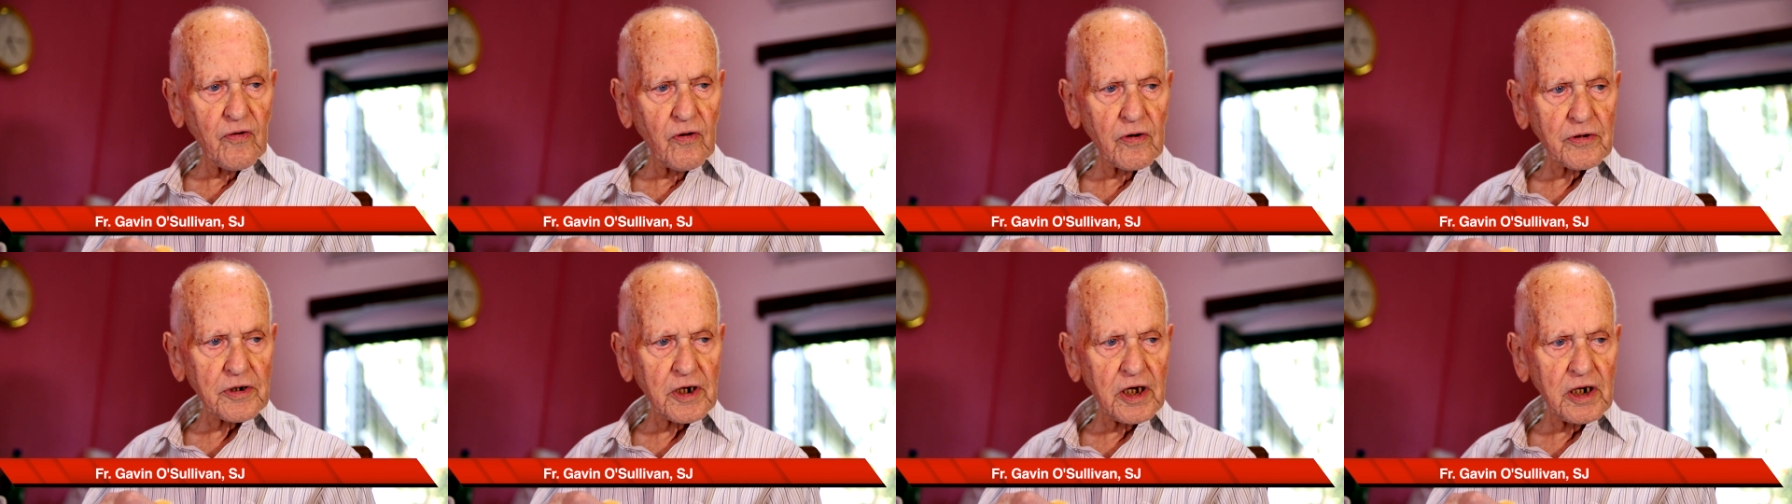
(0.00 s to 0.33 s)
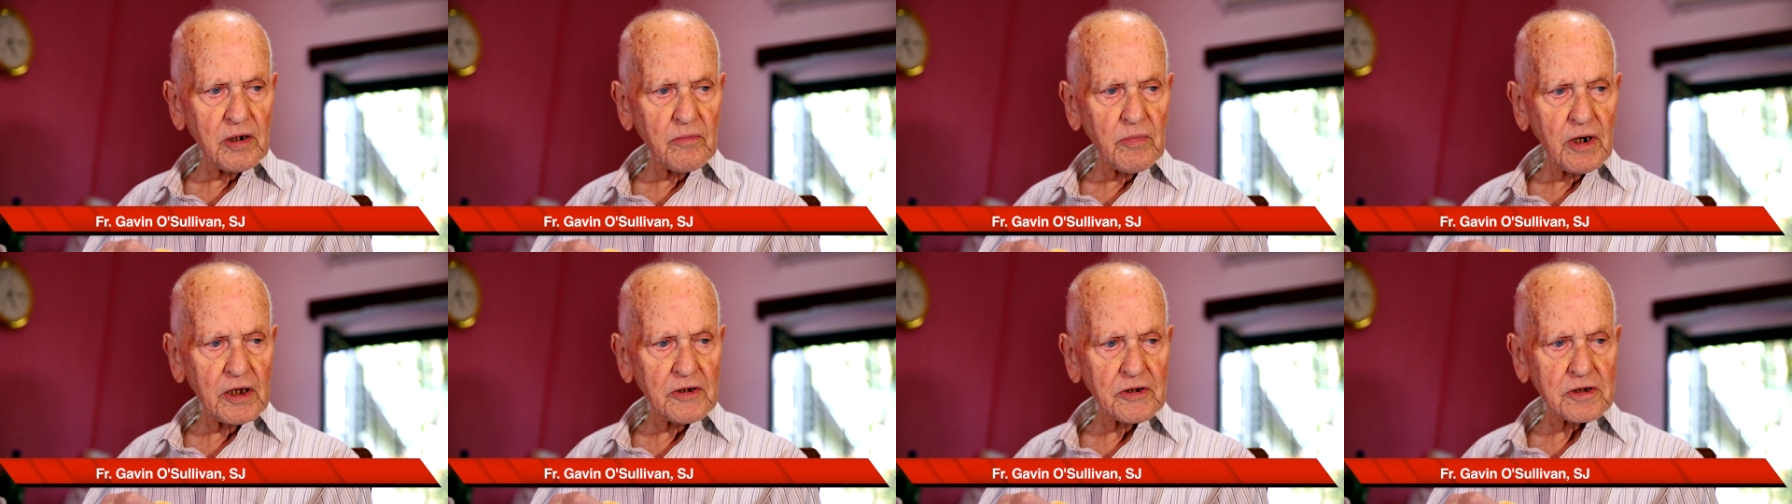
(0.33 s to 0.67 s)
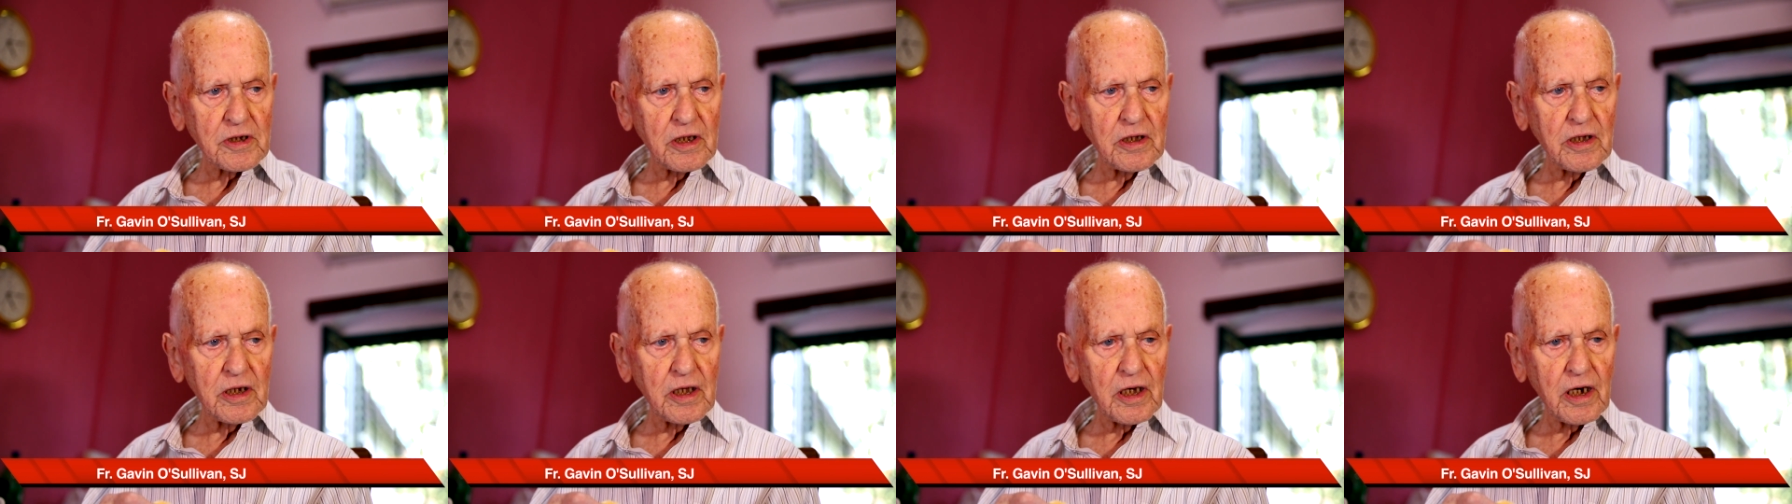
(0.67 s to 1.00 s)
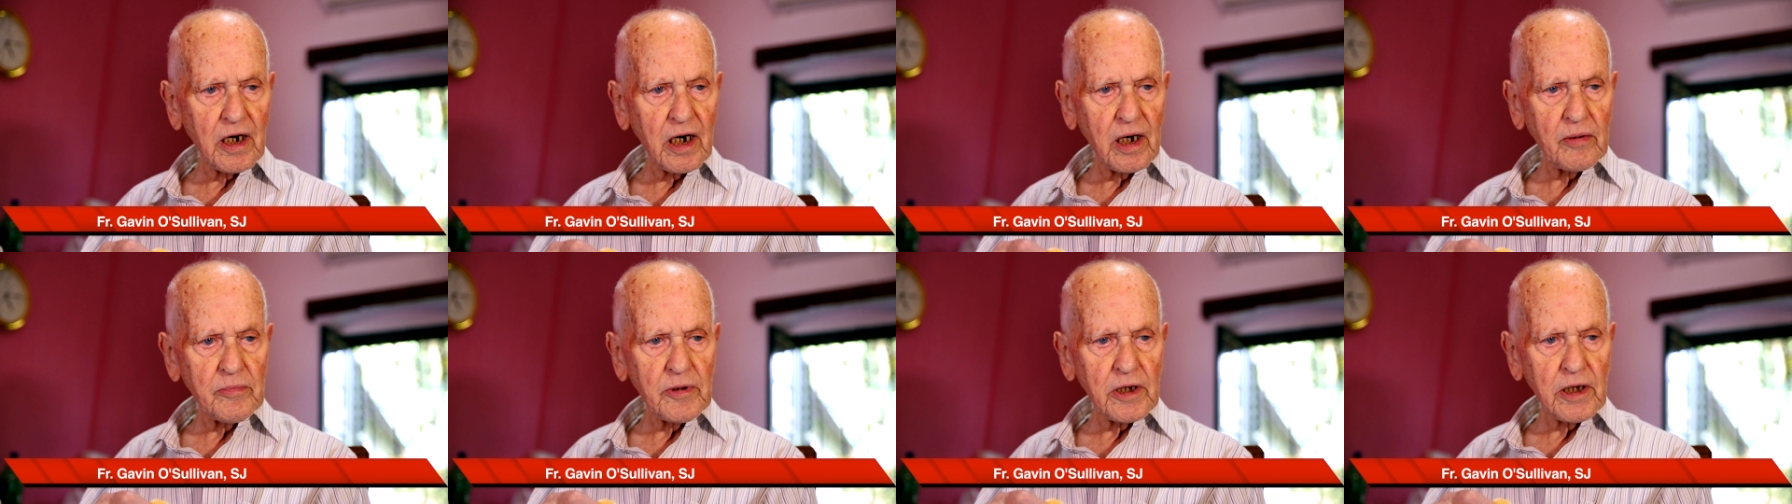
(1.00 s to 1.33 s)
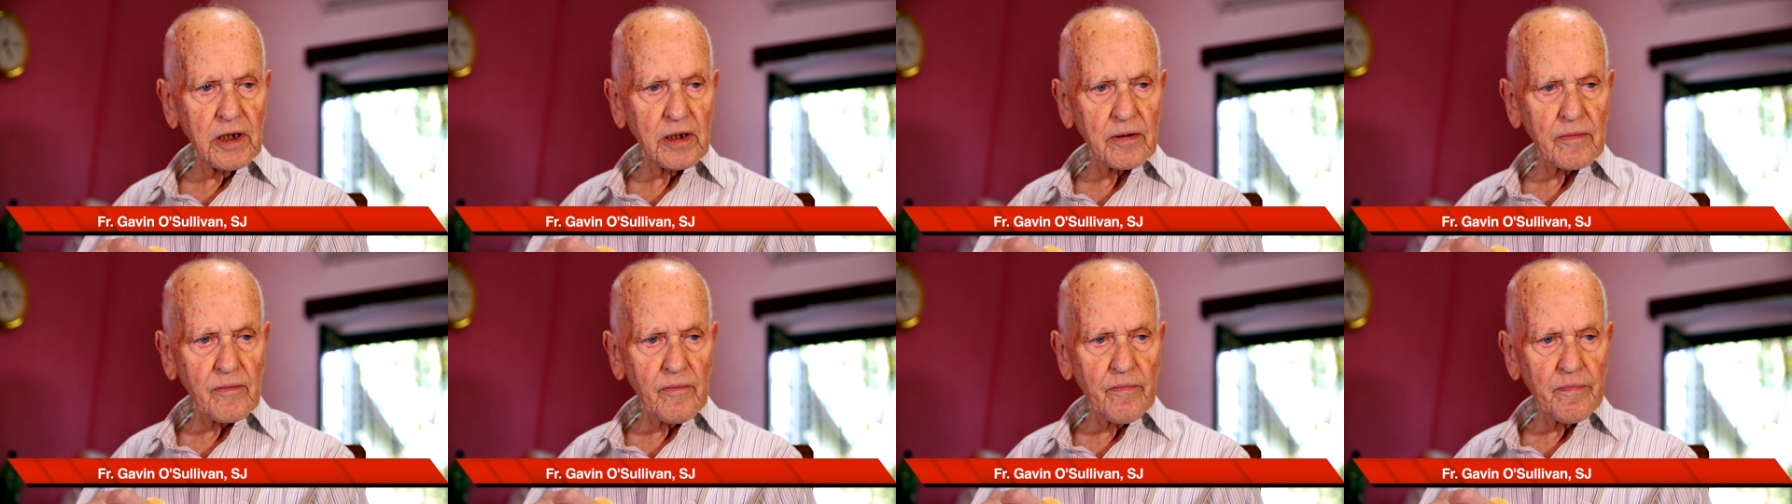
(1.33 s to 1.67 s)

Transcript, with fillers: 14 months in the army.